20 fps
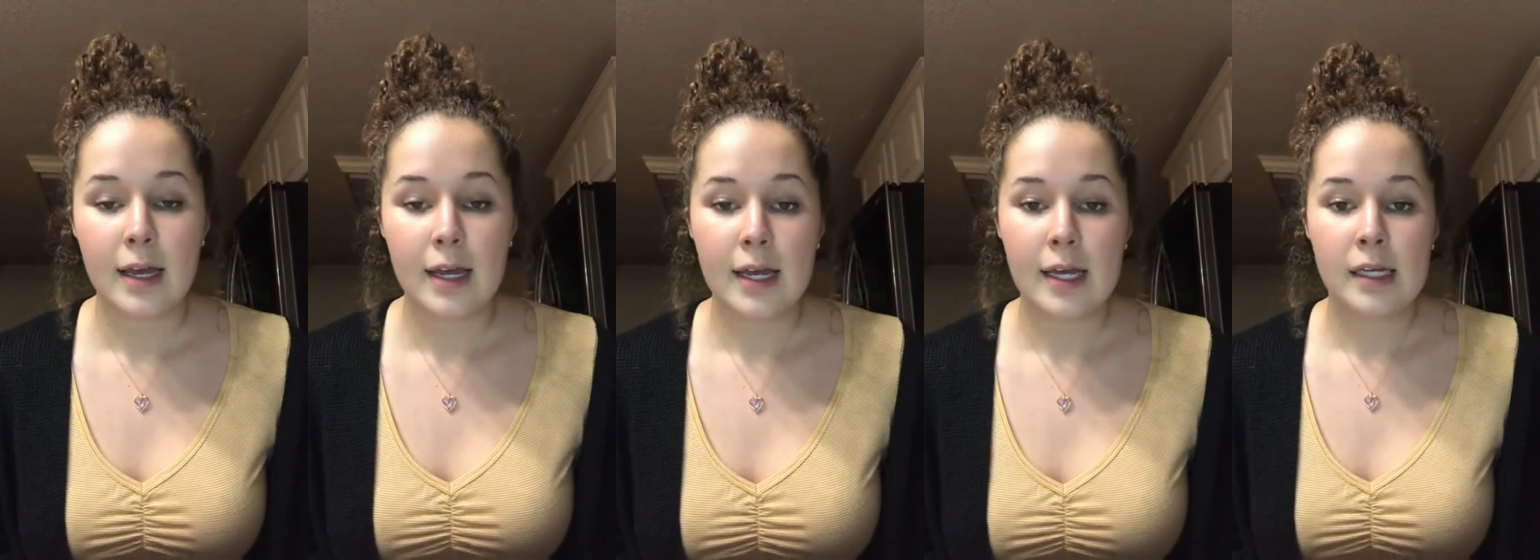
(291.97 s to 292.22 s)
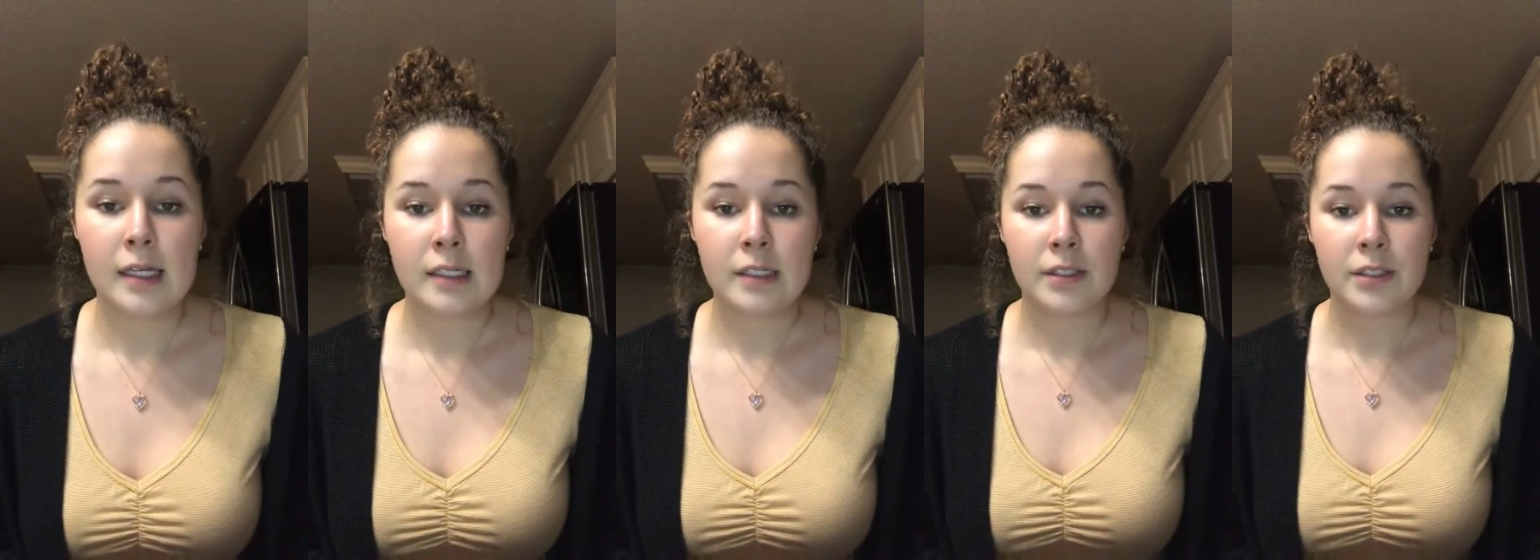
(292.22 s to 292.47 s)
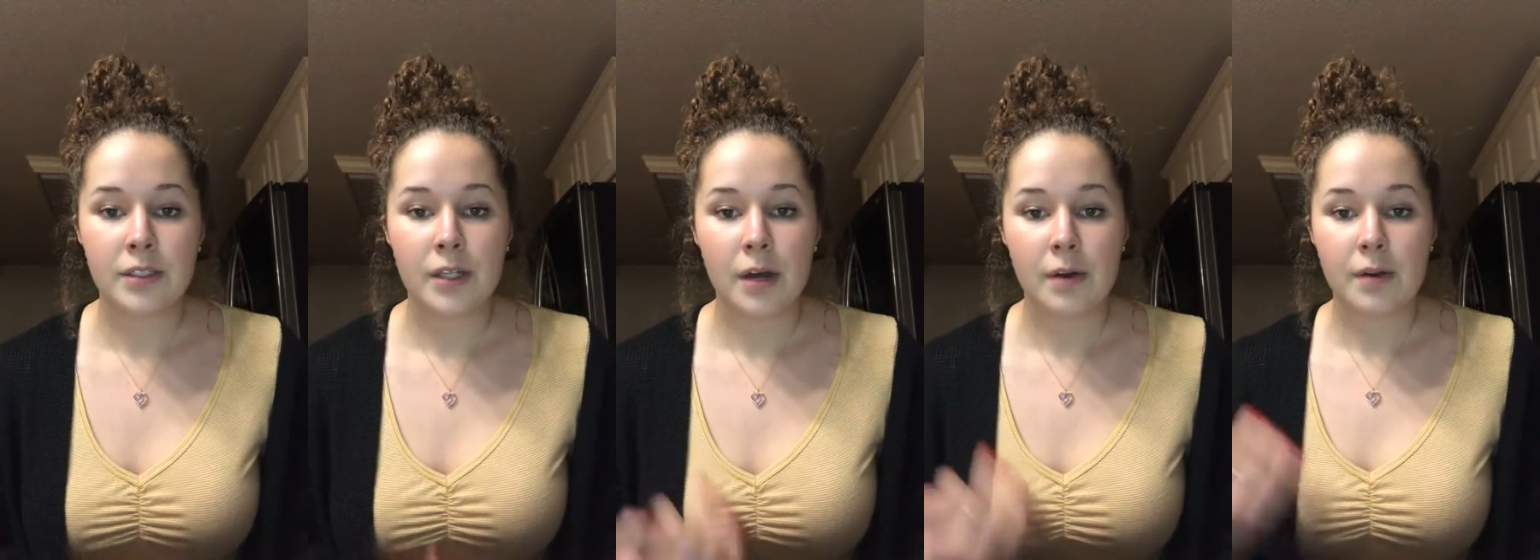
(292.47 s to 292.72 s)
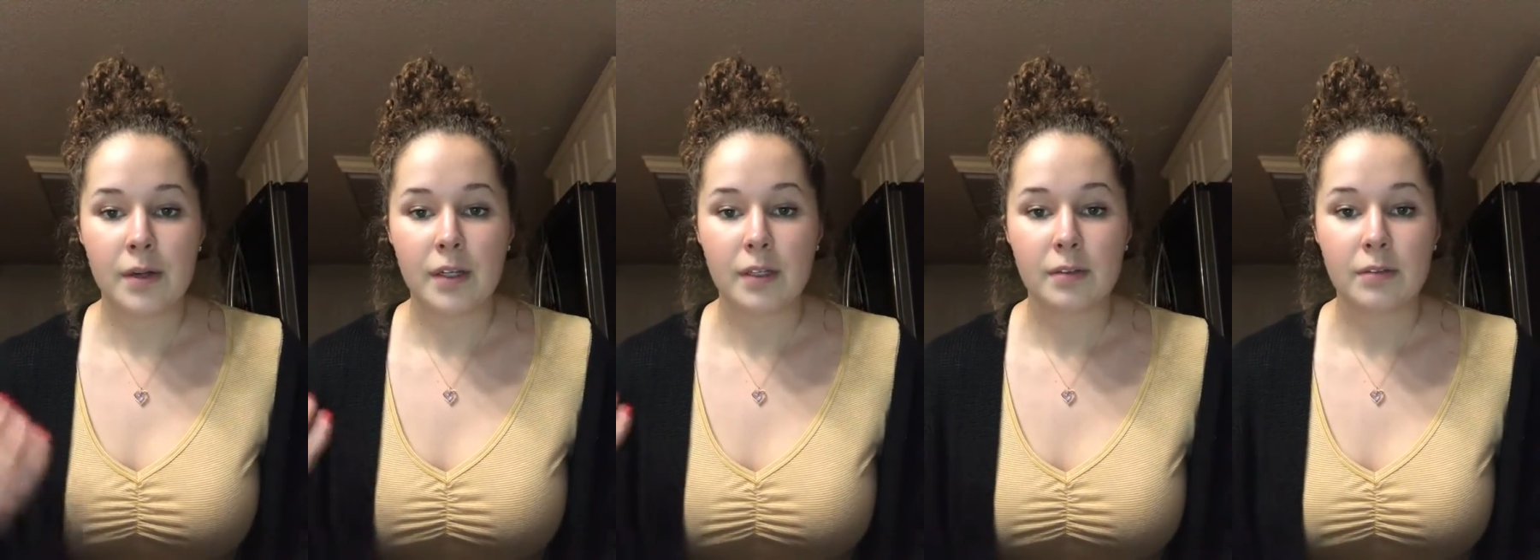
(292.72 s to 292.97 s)
it is
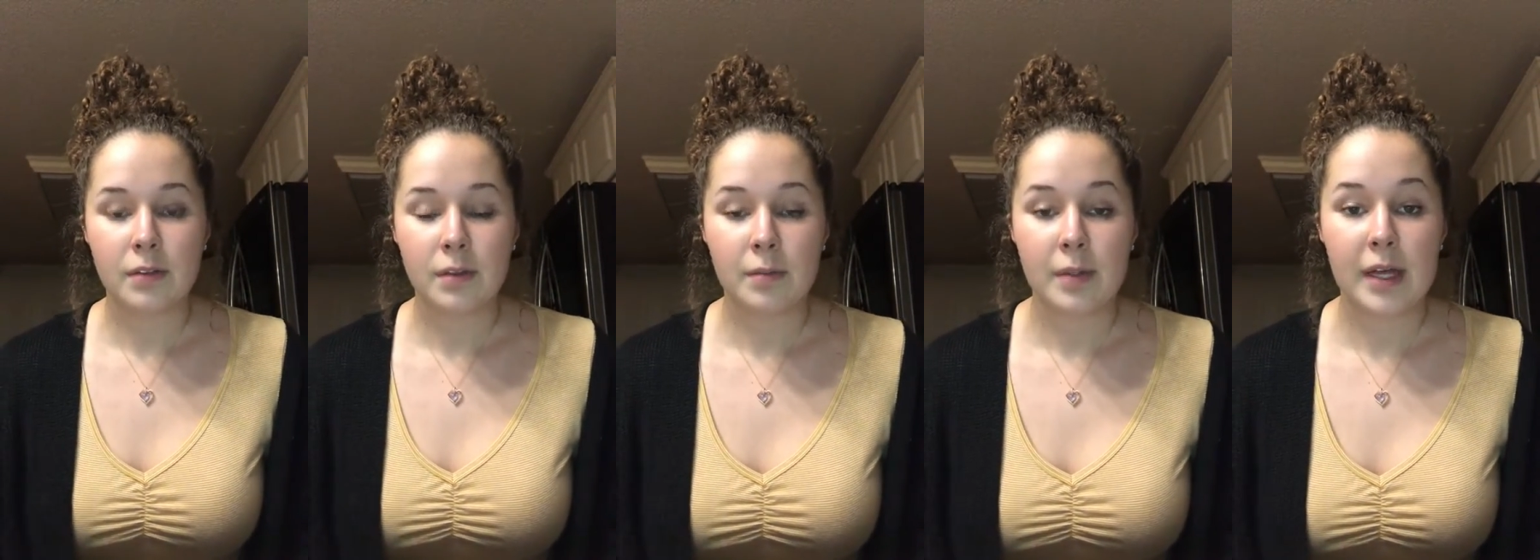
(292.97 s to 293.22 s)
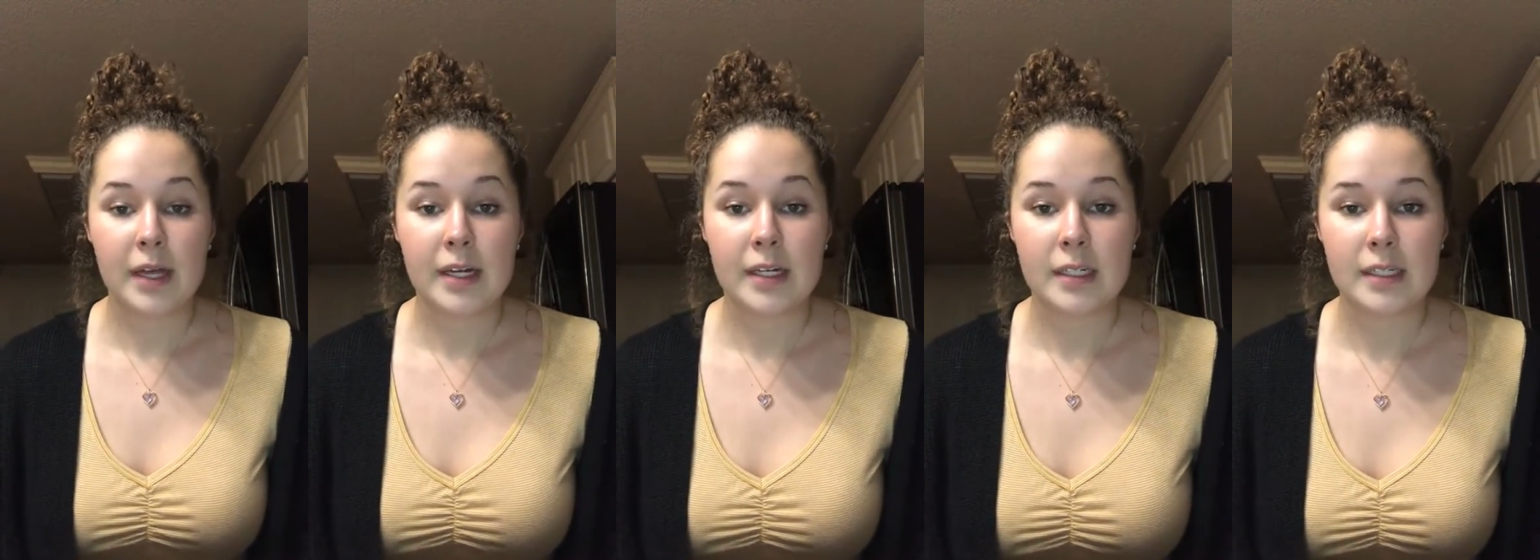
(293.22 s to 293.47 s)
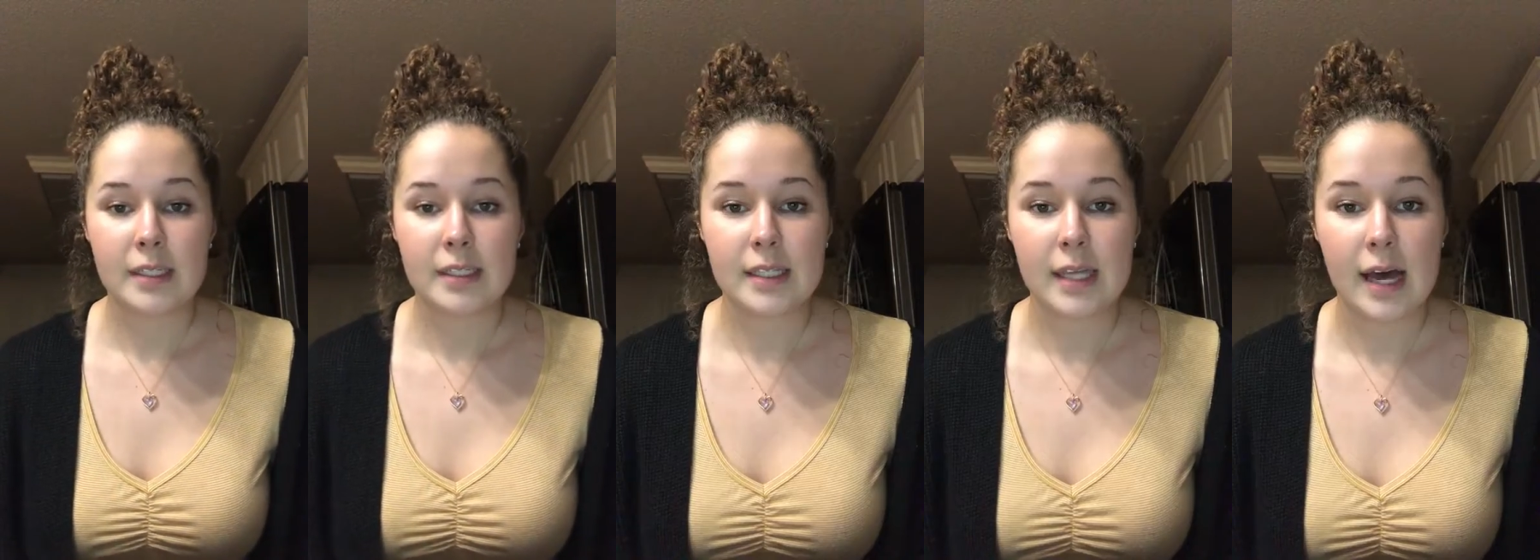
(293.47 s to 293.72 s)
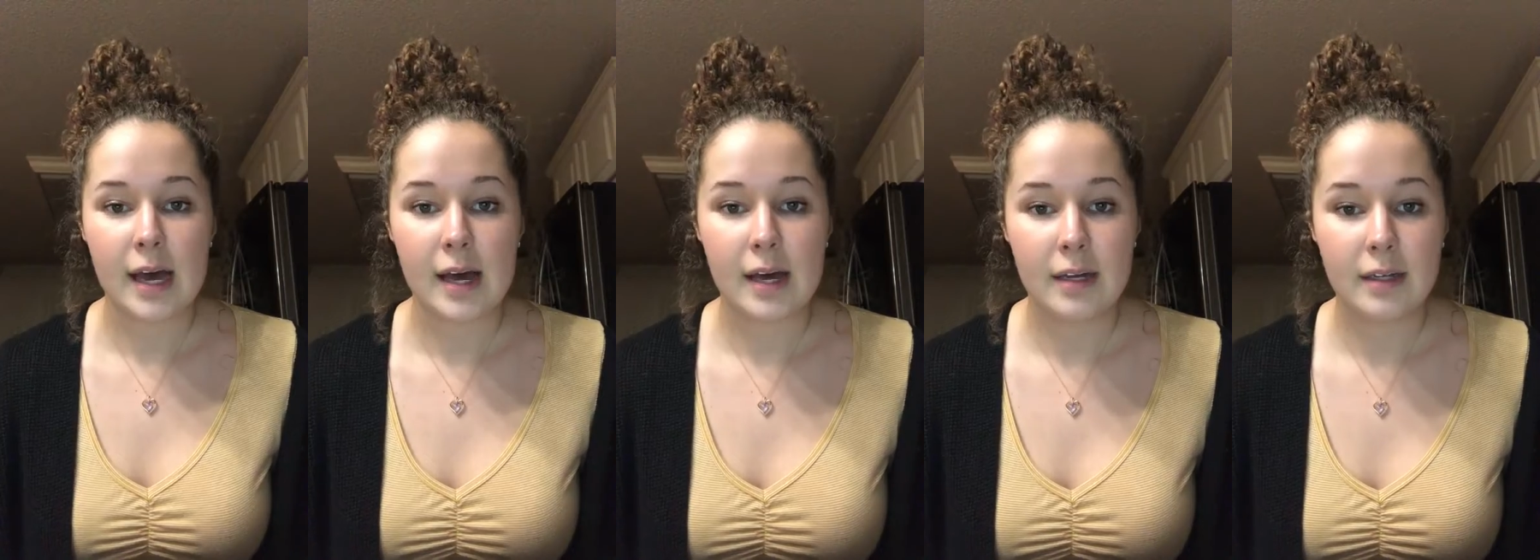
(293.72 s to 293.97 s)
showing flute players
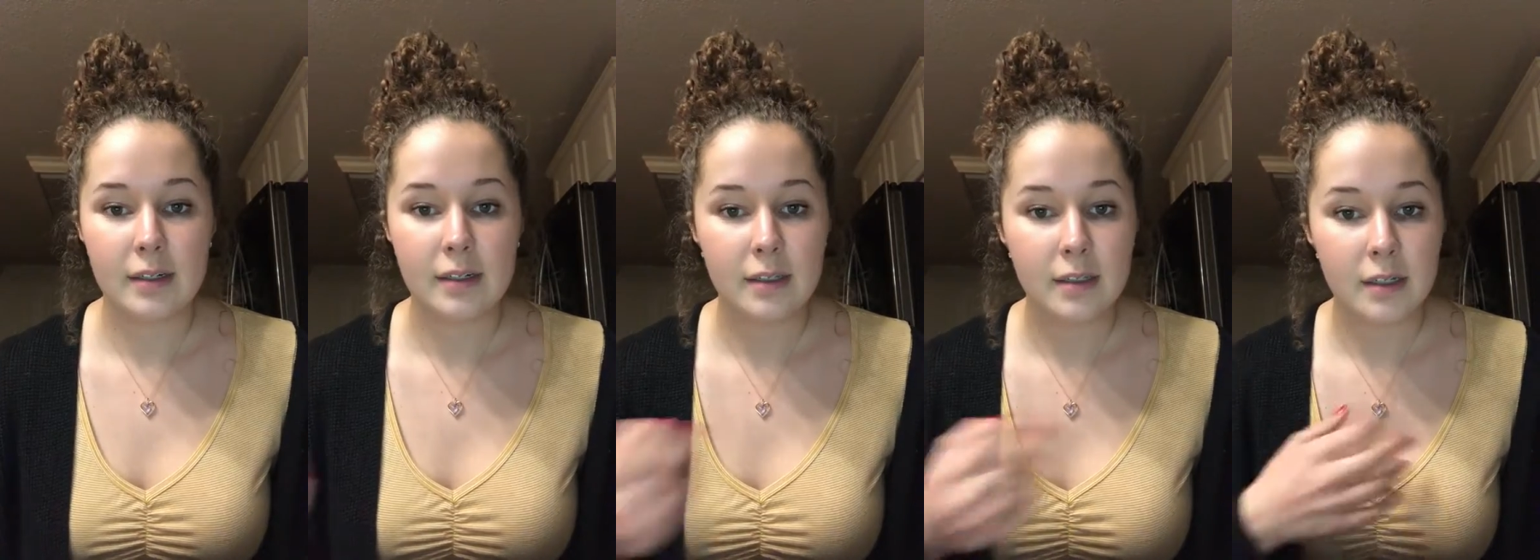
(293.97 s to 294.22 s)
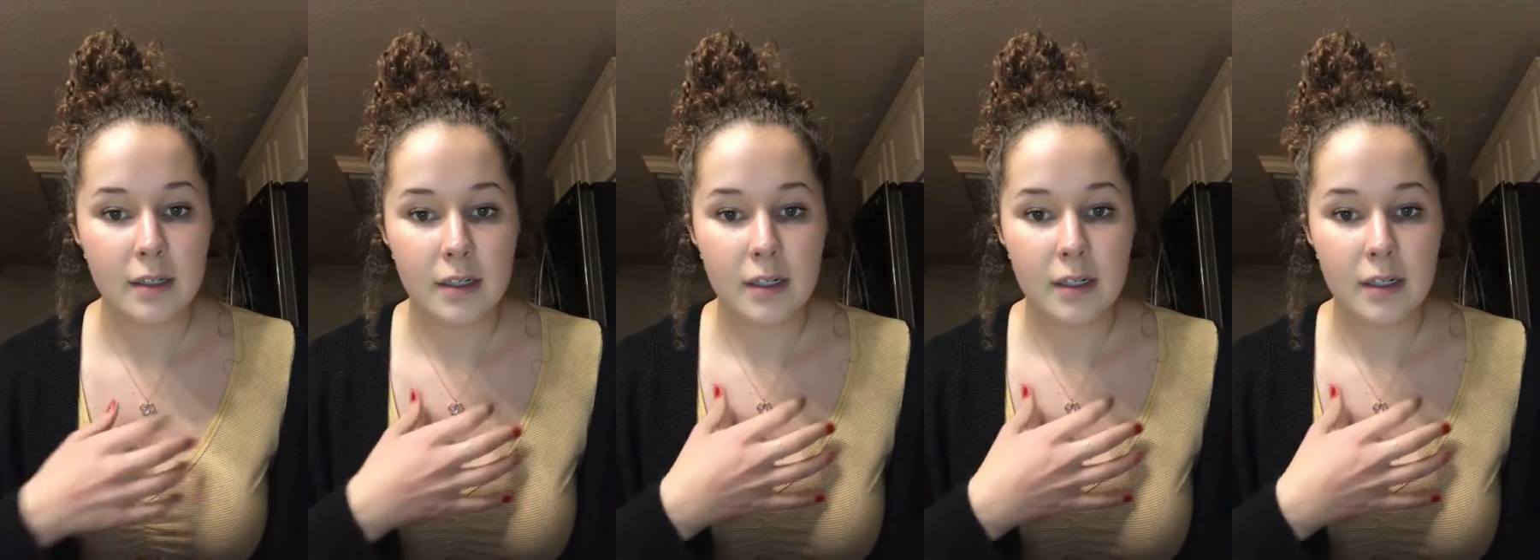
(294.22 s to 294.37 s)
that